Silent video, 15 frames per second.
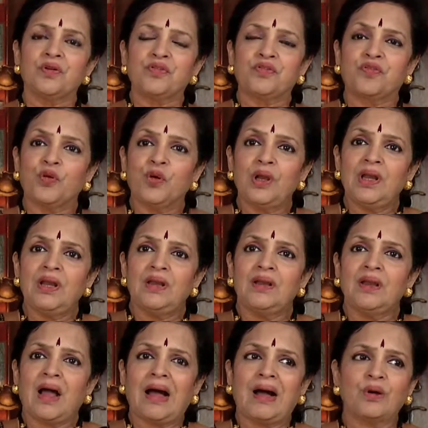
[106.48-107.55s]

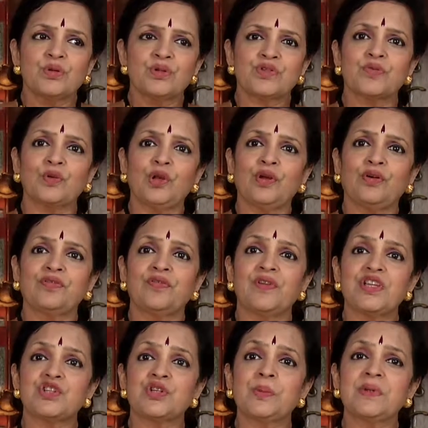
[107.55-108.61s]
full house full of
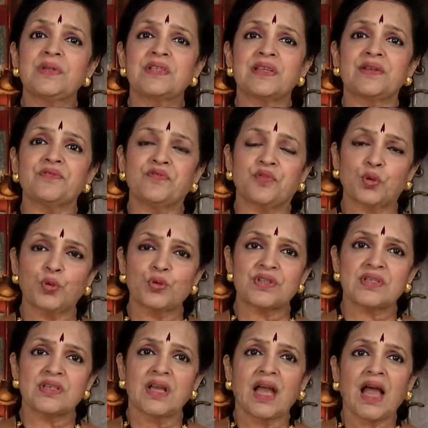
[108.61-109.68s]
vegetables and
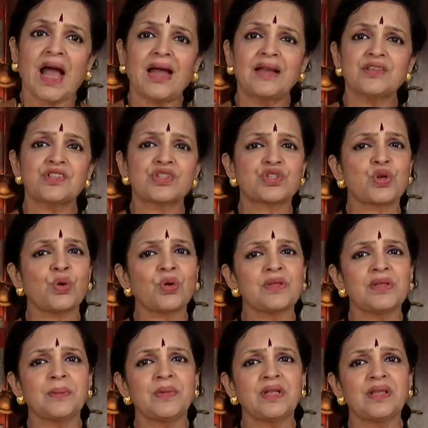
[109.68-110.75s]
fruits and
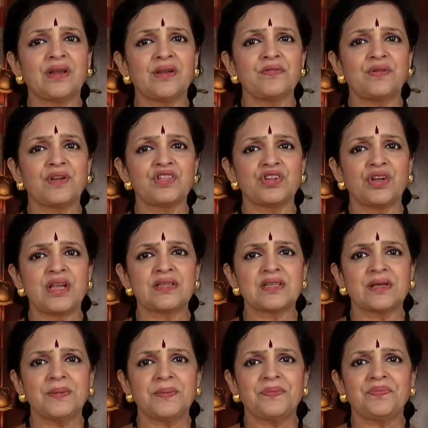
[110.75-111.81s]
store them in the
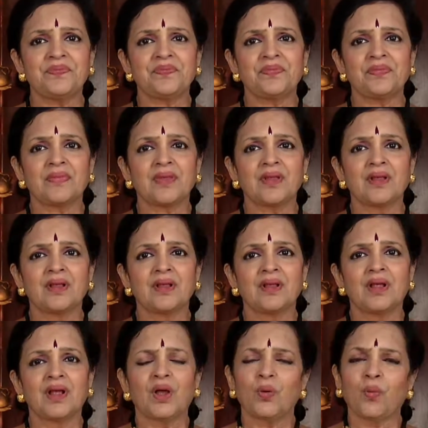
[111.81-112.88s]
refrigerator,
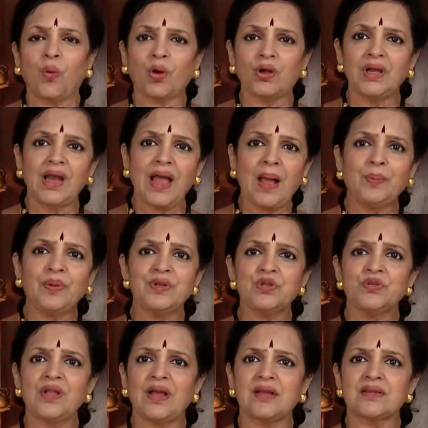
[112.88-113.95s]
what will happen
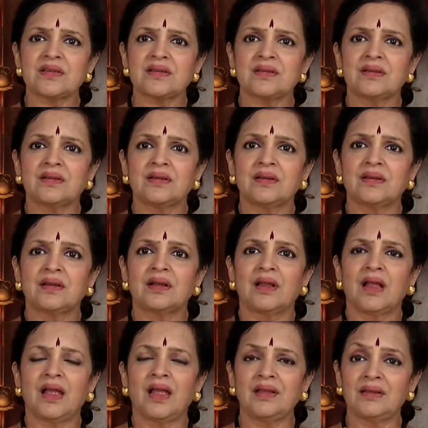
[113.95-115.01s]
to that?
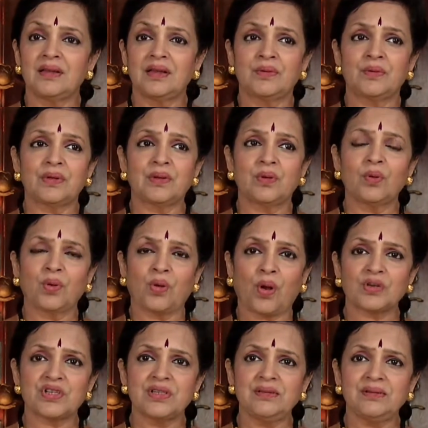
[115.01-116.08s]
Either it will go
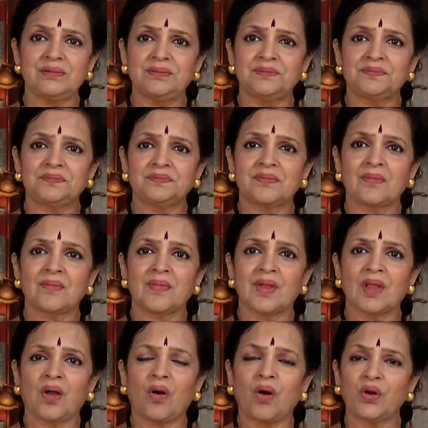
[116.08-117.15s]
rotten,
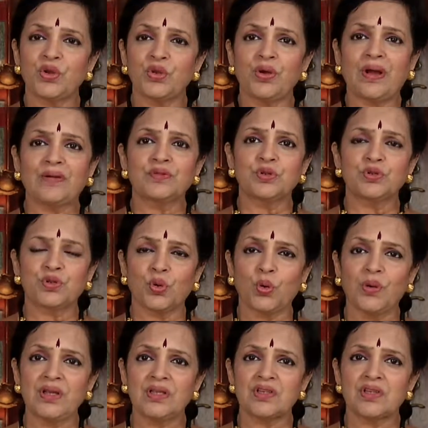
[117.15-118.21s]
or you have to
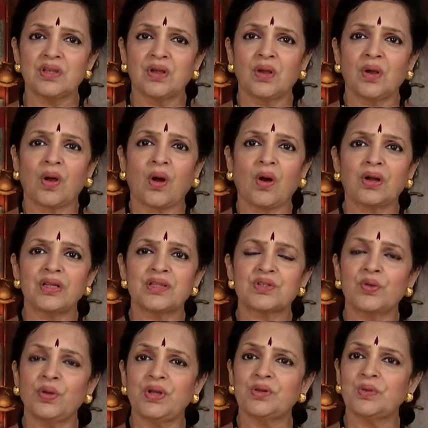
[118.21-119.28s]
throw it, or
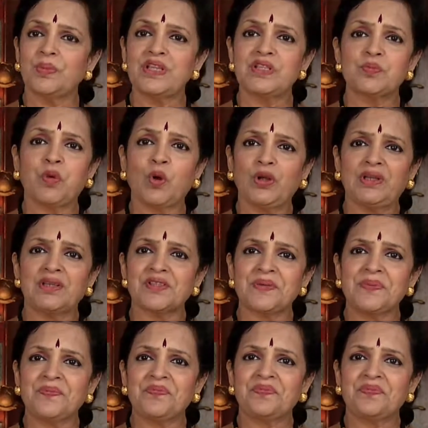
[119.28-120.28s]
it's going to be spoiled.